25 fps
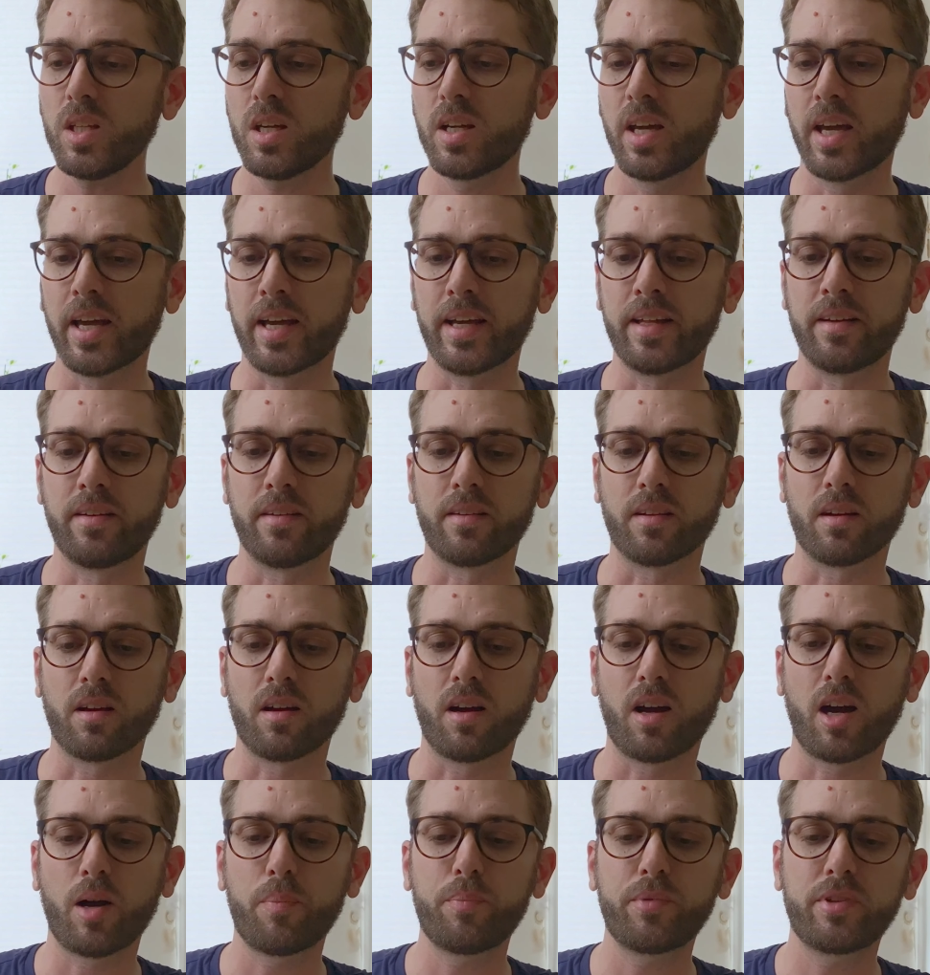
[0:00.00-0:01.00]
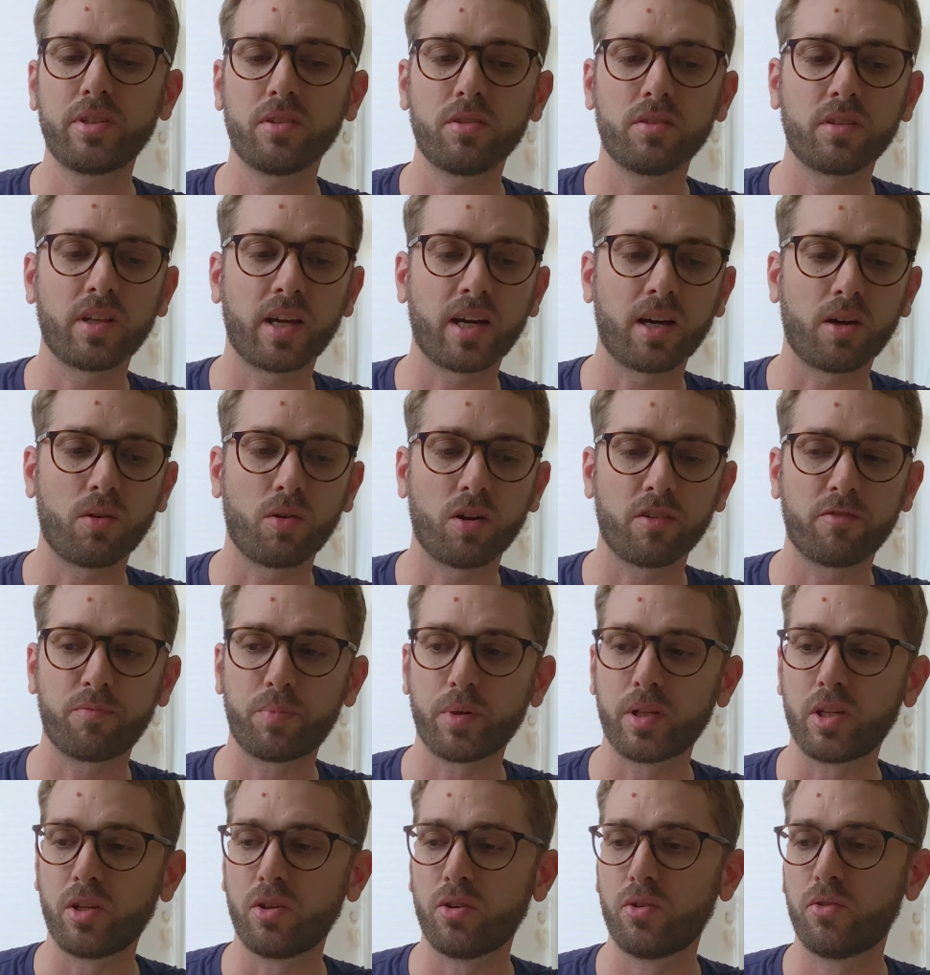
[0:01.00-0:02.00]
and up till now I've
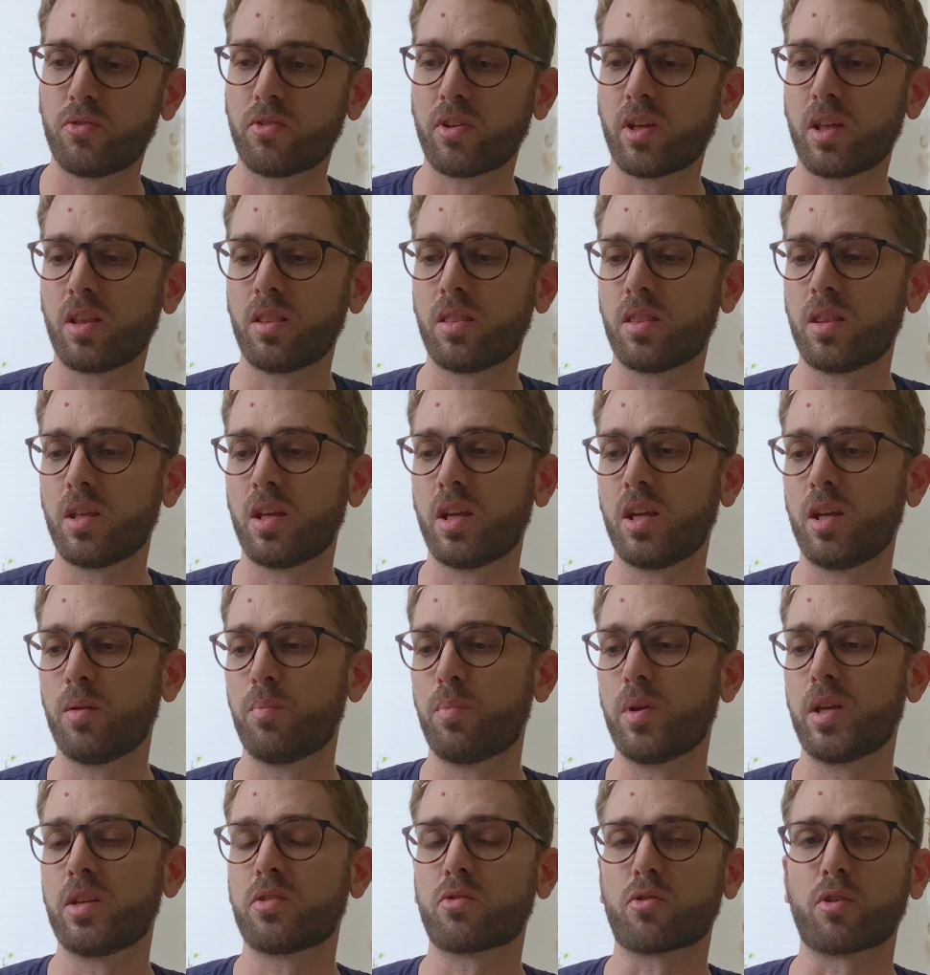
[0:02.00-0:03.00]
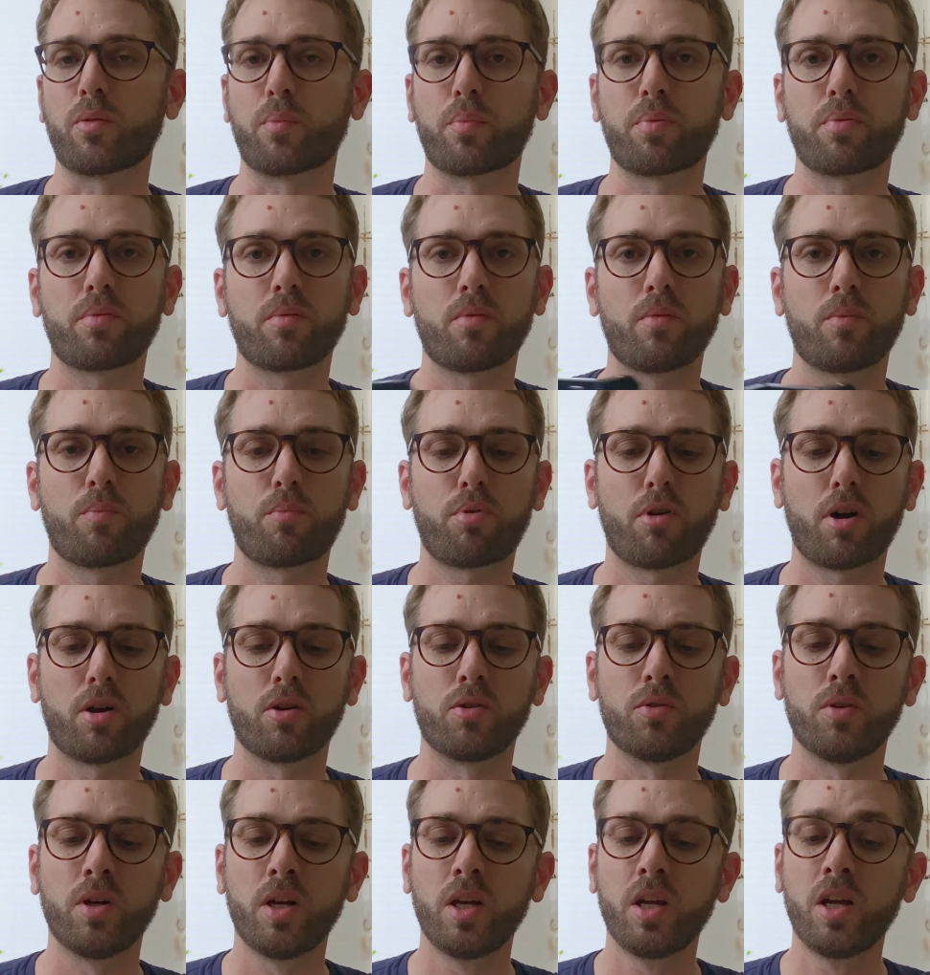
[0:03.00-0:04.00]
been using the Beastgrip
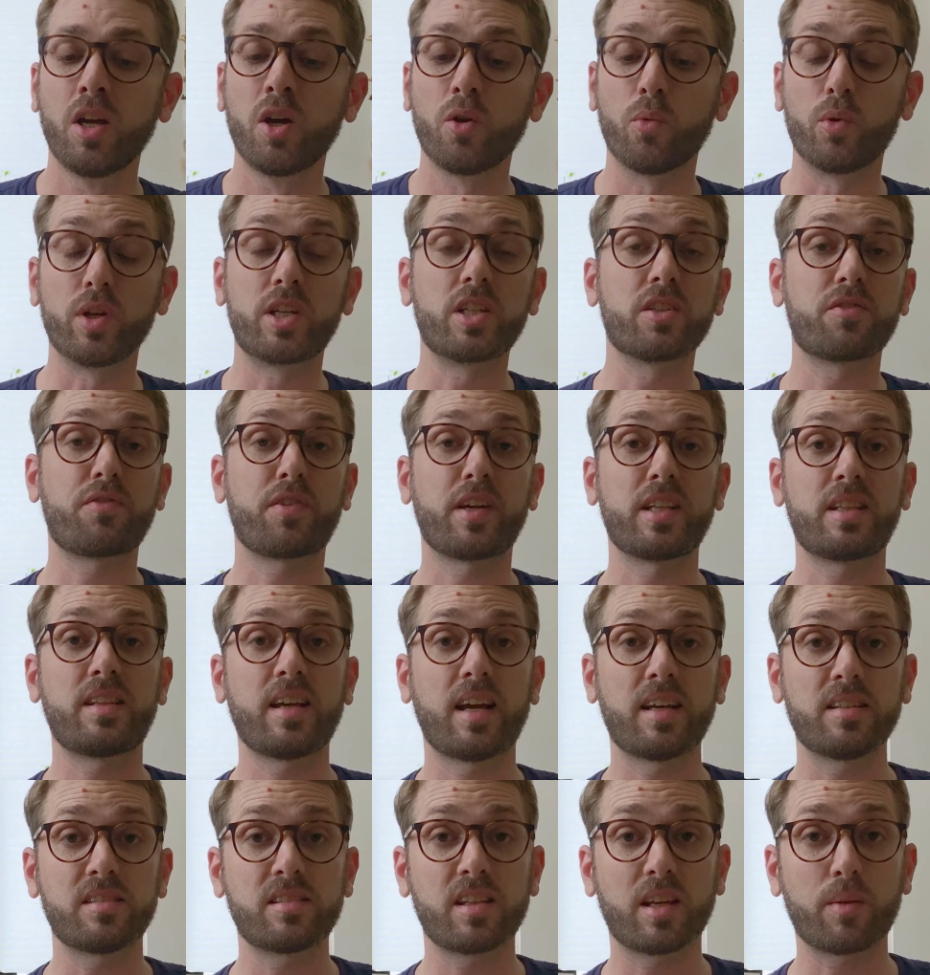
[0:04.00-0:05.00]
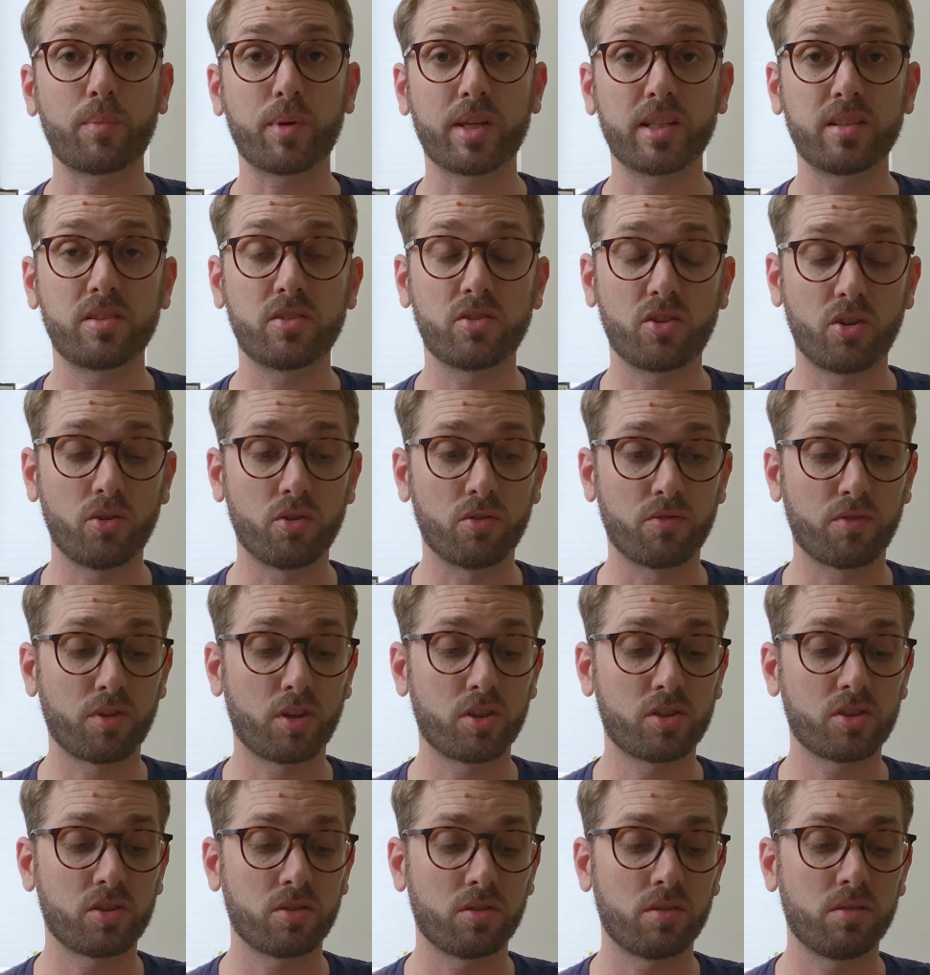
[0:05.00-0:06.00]
Pro, which is fantastic because it's
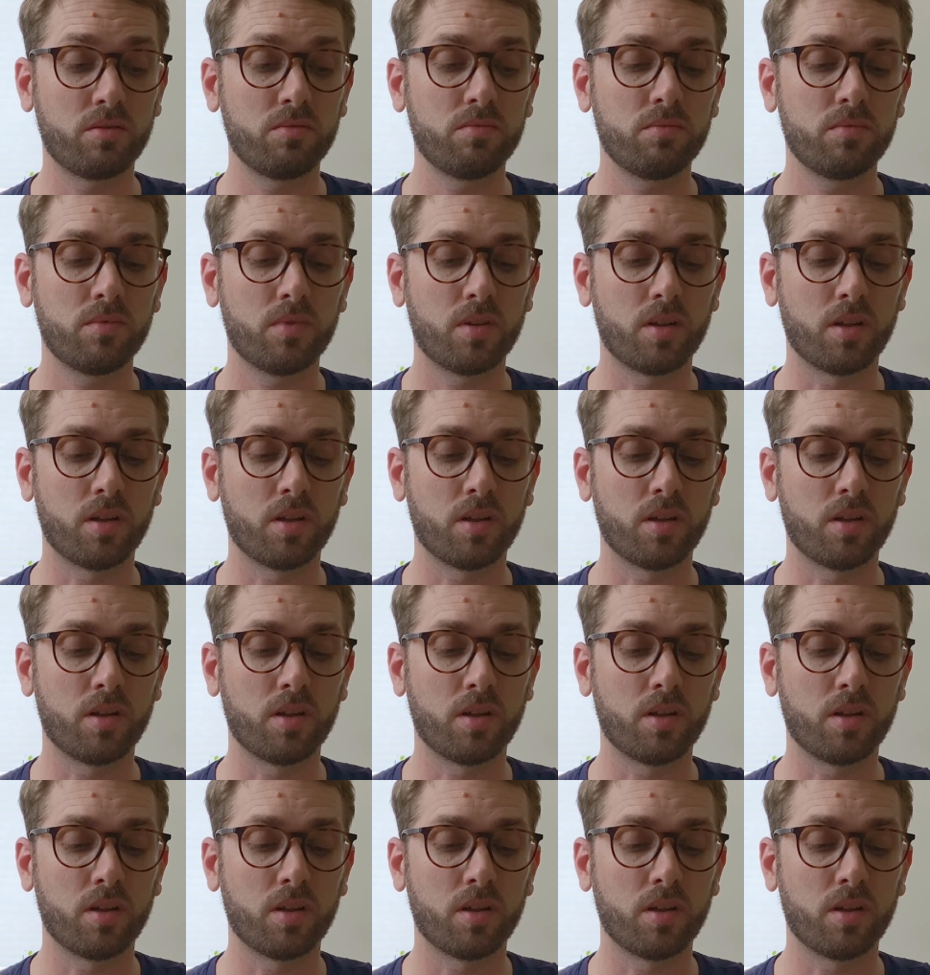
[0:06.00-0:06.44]
universal.